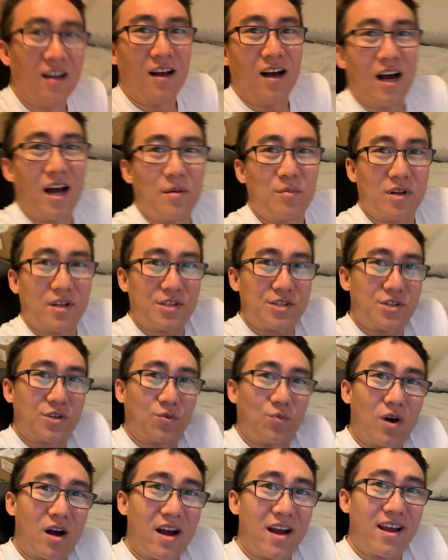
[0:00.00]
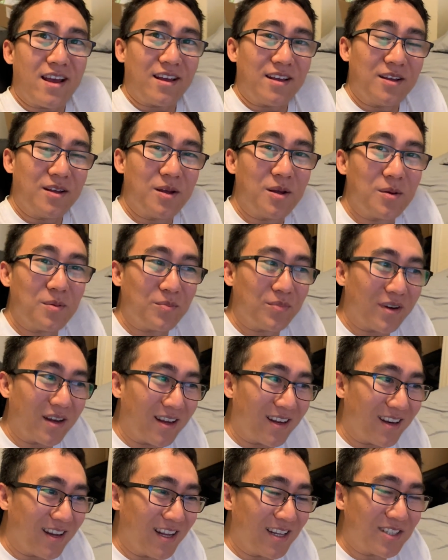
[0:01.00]
I'm not sure why,
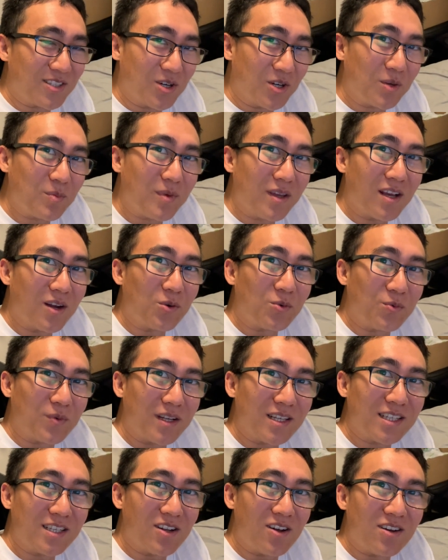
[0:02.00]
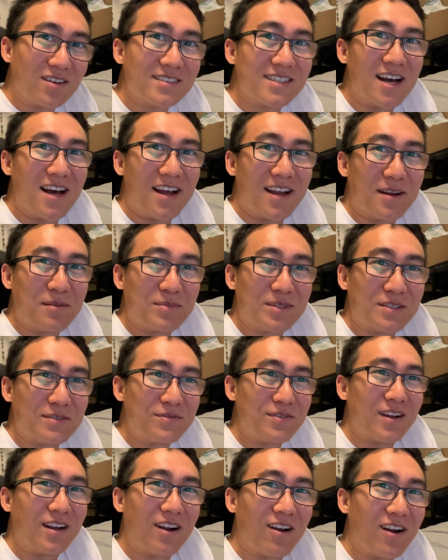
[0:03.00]
but it took me a really long time to
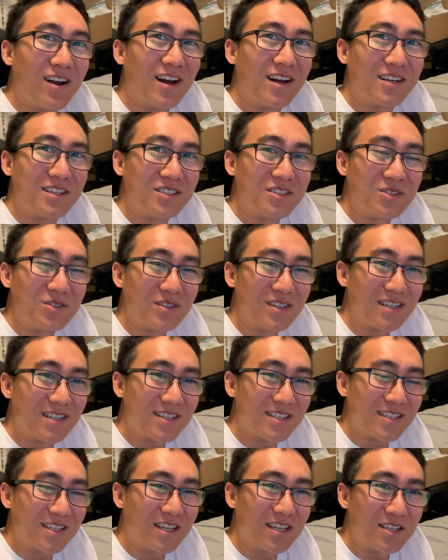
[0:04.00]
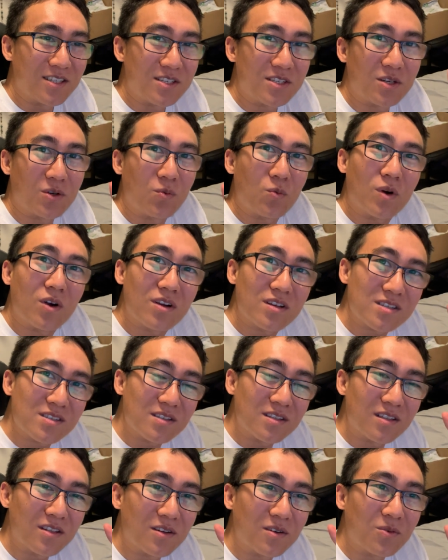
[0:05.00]
figure out how to do this, because there
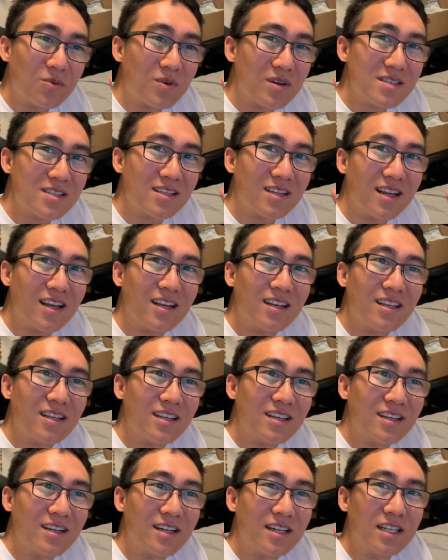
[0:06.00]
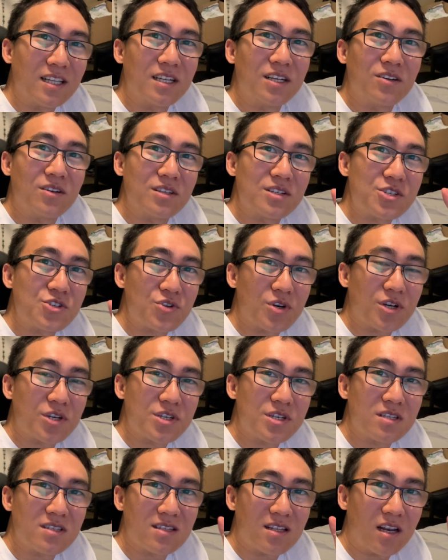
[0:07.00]
wasn't any clear
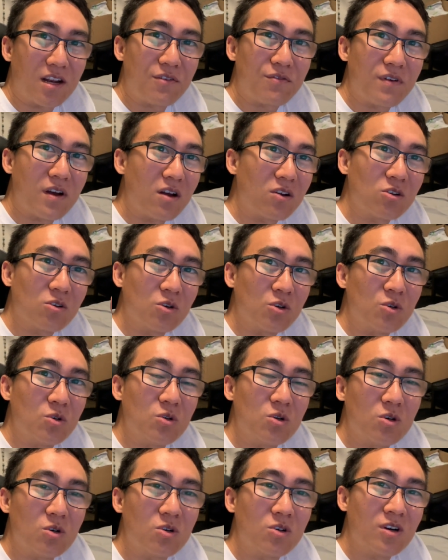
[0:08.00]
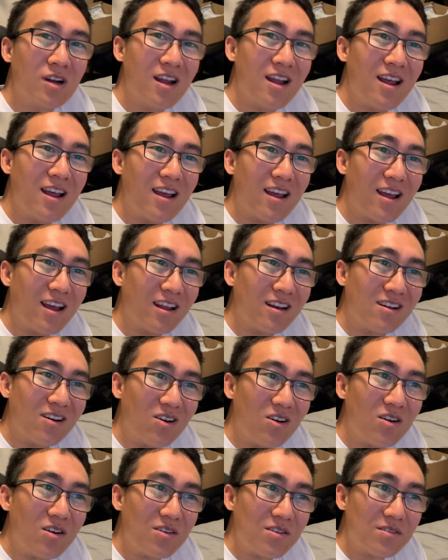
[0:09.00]
instructions that I found on Google, and
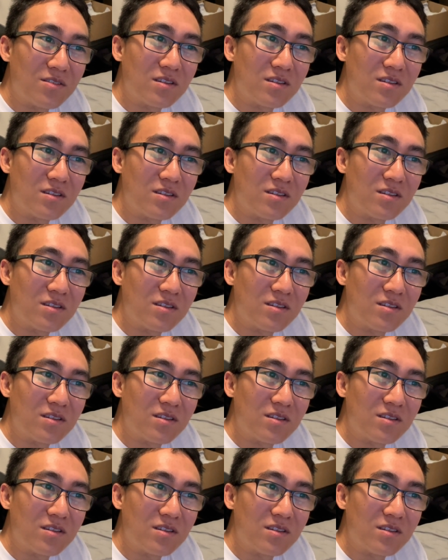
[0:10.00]
all